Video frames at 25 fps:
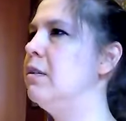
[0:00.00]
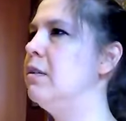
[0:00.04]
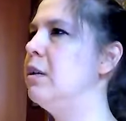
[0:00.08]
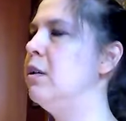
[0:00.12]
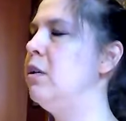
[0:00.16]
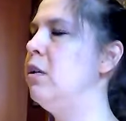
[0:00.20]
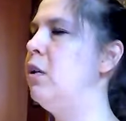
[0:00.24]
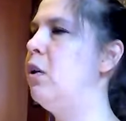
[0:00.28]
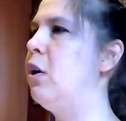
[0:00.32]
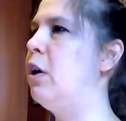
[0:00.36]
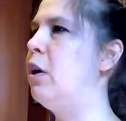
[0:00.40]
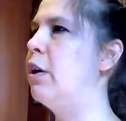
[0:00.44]

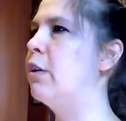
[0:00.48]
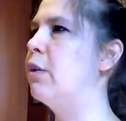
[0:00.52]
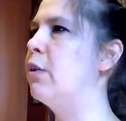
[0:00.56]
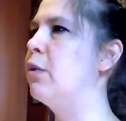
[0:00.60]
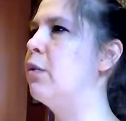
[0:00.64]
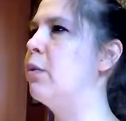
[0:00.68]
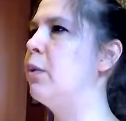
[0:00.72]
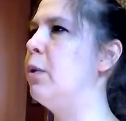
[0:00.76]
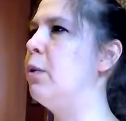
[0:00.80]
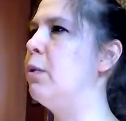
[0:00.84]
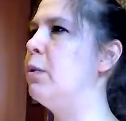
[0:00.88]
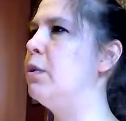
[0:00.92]
A long
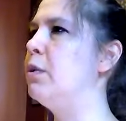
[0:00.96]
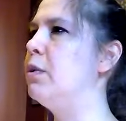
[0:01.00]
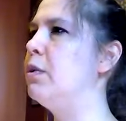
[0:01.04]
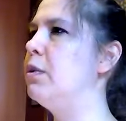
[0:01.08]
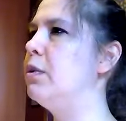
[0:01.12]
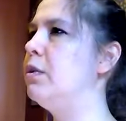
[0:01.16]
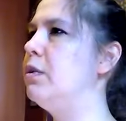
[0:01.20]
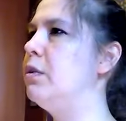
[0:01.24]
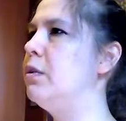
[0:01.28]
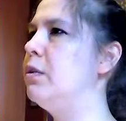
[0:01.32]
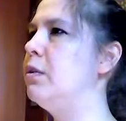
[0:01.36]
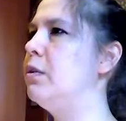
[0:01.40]
throat.
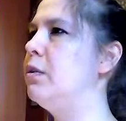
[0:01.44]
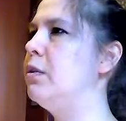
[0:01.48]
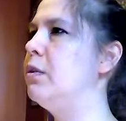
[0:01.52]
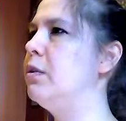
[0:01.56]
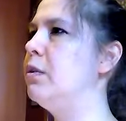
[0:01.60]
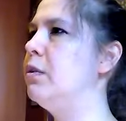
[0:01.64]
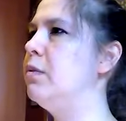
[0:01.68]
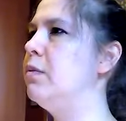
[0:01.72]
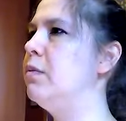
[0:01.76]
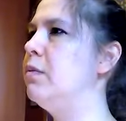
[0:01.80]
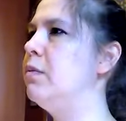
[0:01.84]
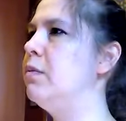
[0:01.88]

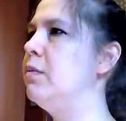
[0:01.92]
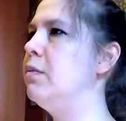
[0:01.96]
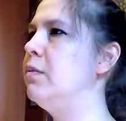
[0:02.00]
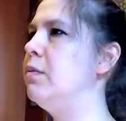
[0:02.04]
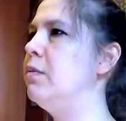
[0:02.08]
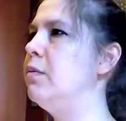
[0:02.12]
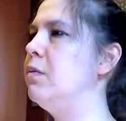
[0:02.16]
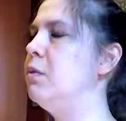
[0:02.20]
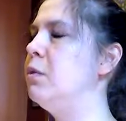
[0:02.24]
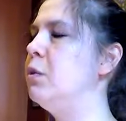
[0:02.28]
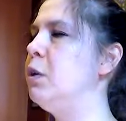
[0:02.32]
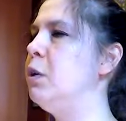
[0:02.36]

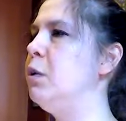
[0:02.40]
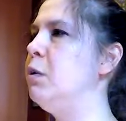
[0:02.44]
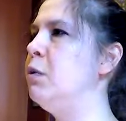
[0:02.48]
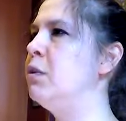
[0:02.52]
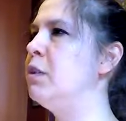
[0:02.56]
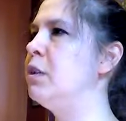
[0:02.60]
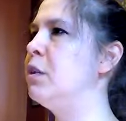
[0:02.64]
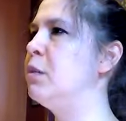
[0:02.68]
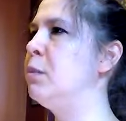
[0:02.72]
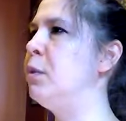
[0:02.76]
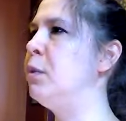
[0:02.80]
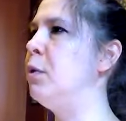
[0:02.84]
So use
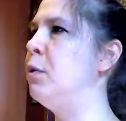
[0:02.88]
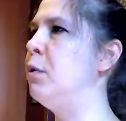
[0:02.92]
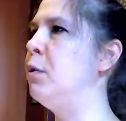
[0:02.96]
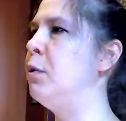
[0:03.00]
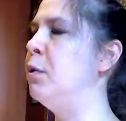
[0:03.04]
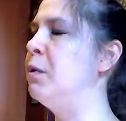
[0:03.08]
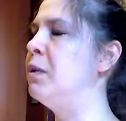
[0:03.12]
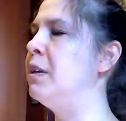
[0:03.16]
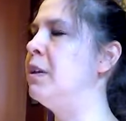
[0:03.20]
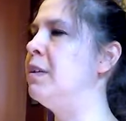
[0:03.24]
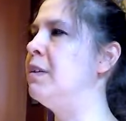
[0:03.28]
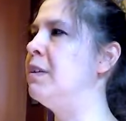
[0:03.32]
this
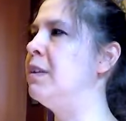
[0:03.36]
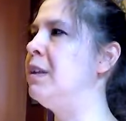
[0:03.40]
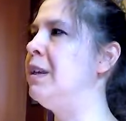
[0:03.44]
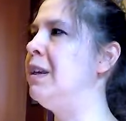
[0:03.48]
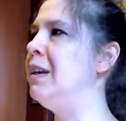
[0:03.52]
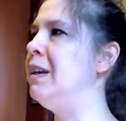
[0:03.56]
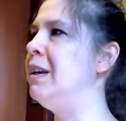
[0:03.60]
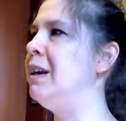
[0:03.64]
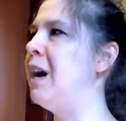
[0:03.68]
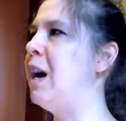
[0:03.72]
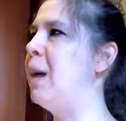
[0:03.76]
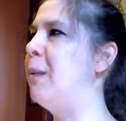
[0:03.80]
pose as
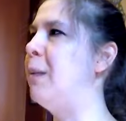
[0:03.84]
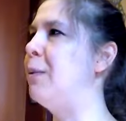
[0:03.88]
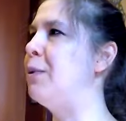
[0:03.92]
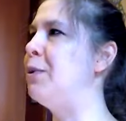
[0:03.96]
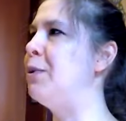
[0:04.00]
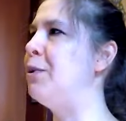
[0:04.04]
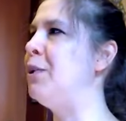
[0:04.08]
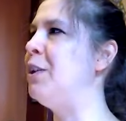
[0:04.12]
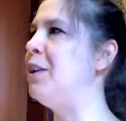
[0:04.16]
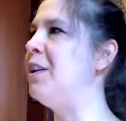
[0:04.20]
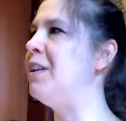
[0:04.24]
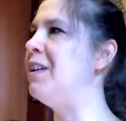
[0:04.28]
the
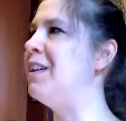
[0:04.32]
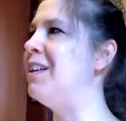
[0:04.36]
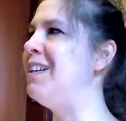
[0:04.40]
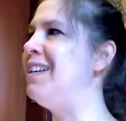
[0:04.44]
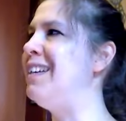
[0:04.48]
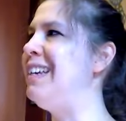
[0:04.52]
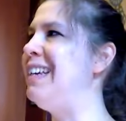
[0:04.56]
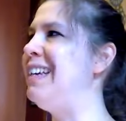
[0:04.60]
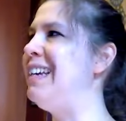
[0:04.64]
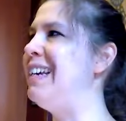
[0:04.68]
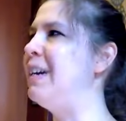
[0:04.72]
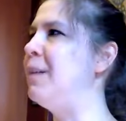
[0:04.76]
opportunity
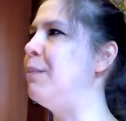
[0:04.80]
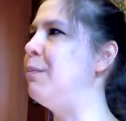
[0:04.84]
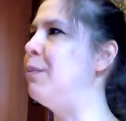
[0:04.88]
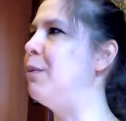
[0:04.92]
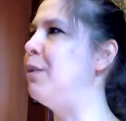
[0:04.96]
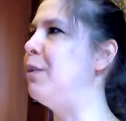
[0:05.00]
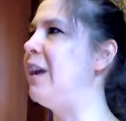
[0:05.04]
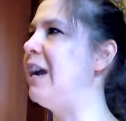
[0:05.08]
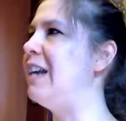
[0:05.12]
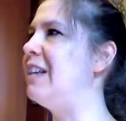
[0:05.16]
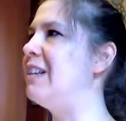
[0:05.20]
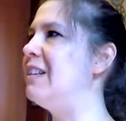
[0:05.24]
to
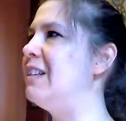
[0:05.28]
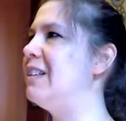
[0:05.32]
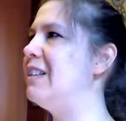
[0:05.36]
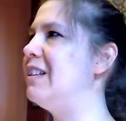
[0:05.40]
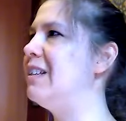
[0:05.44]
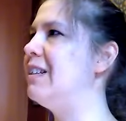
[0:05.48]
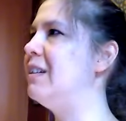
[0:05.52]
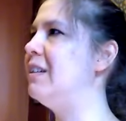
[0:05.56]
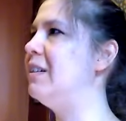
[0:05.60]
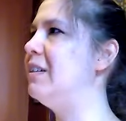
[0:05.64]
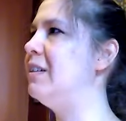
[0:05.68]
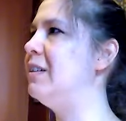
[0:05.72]
decompress
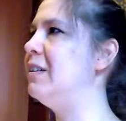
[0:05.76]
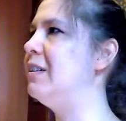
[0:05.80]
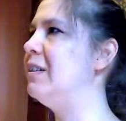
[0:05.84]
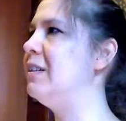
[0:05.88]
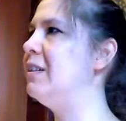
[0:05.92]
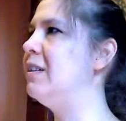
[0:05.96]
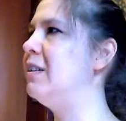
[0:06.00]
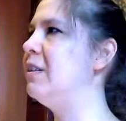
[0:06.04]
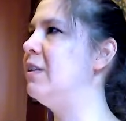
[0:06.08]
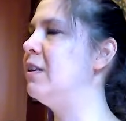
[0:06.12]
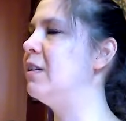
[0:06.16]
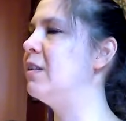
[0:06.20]

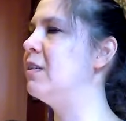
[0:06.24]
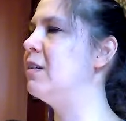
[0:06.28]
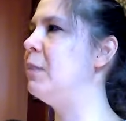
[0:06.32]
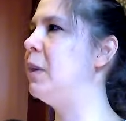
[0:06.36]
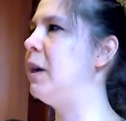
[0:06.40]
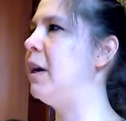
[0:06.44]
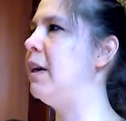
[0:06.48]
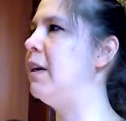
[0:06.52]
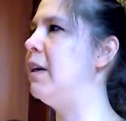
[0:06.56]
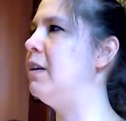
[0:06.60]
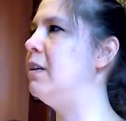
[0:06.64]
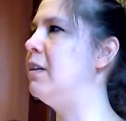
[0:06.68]
the
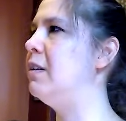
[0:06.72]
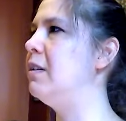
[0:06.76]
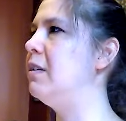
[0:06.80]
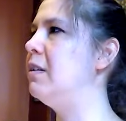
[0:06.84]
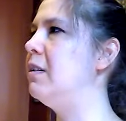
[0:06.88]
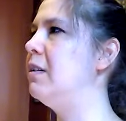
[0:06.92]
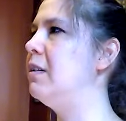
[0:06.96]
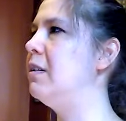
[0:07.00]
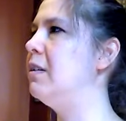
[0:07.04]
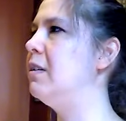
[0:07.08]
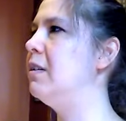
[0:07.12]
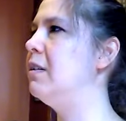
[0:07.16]
spine.
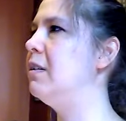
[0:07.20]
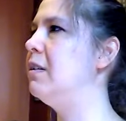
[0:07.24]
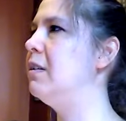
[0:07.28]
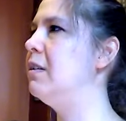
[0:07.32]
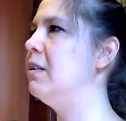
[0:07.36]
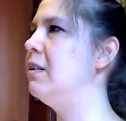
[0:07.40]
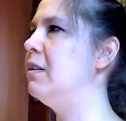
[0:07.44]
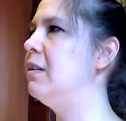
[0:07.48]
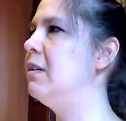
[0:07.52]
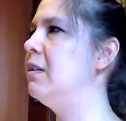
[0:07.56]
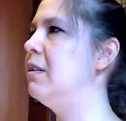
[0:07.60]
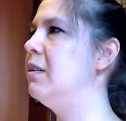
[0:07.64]

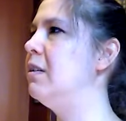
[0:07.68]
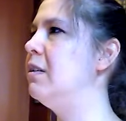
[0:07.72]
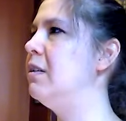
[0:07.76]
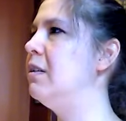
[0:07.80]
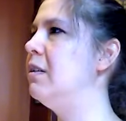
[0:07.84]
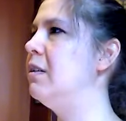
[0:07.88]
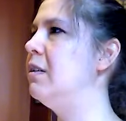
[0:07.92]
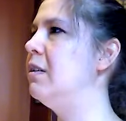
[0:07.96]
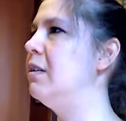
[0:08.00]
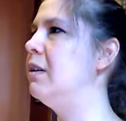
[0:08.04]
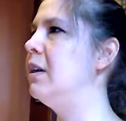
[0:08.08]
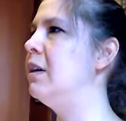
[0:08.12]

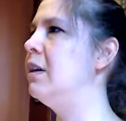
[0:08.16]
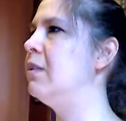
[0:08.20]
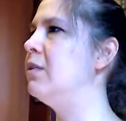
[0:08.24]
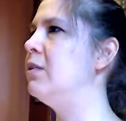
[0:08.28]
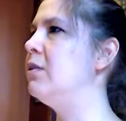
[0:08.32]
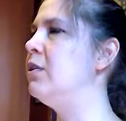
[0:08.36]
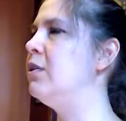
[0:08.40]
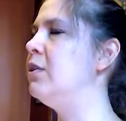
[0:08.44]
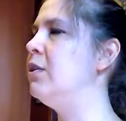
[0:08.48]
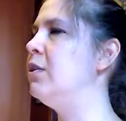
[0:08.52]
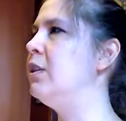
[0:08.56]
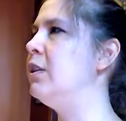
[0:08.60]
Nice,
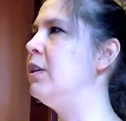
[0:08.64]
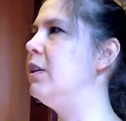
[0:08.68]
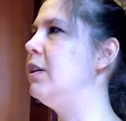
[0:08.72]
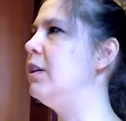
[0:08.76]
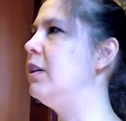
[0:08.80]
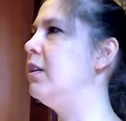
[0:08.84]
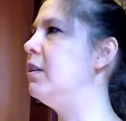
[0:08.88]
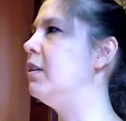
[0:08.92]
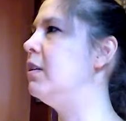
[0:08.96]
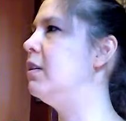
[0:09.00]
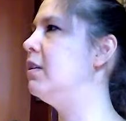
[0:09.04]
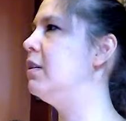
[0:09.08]

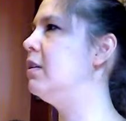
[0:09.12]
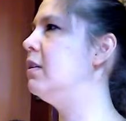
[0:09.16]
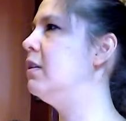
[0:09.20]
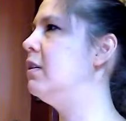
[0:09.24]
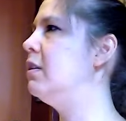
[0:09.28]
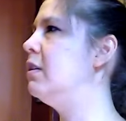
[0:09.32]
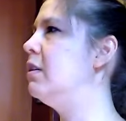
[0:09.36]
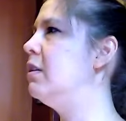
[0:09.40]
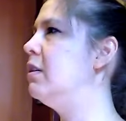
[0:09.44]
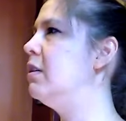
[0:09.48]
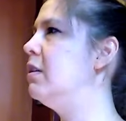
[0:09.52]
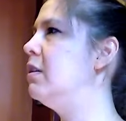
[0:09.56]
Judy.
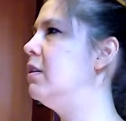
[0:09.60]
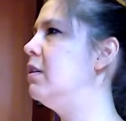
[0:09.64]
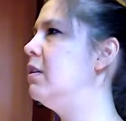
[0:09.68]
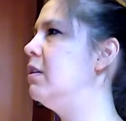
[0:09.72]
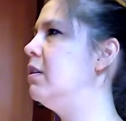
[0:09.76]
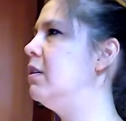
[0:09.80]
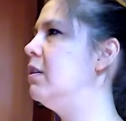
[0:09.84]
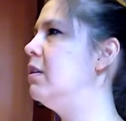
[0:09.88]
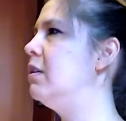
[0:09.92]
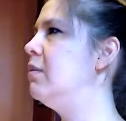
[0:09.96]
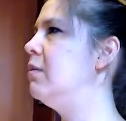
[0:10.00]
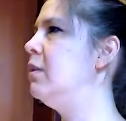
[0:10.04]

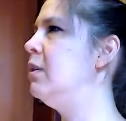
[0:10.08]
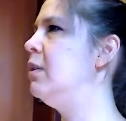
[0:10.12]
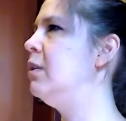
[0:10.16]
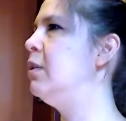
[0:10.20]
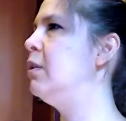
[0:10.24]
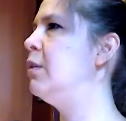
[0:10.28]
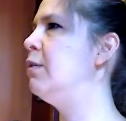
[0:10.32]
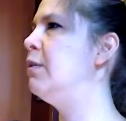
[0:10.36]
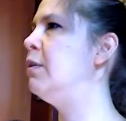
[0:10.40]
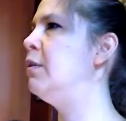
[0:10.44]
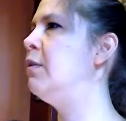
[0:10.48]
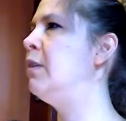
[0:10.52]

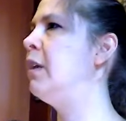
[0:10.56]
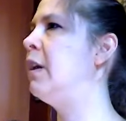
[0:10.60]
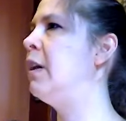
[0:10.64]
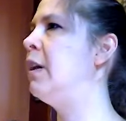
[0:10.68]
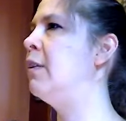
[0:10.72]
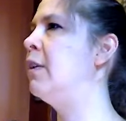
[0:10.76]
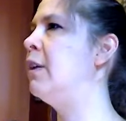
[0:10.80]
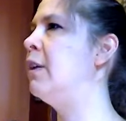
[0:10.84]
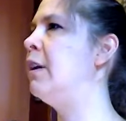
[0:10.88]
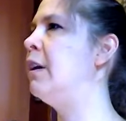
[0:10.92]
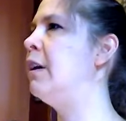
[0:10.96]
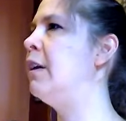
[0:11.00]
Beautiful,
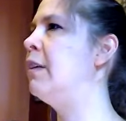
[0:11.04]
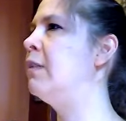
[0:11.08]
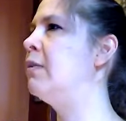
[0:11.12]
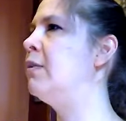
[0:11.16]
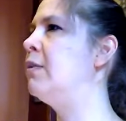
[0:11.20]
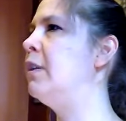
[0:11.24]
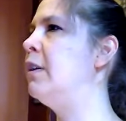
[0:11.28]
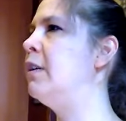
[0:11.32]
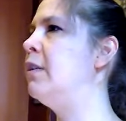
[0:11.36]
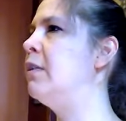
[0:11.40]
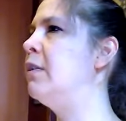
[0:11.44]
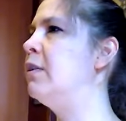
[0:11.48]
Valerie. Nice,
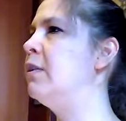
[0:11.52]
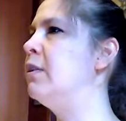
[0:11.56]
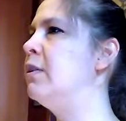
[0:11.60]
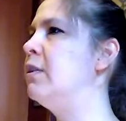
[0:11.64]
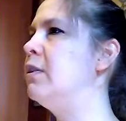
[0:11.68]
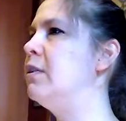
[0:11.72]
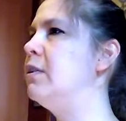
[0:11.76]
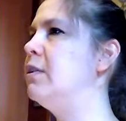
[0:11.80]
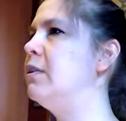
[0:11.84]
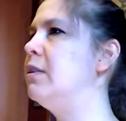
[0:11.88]
Rachel.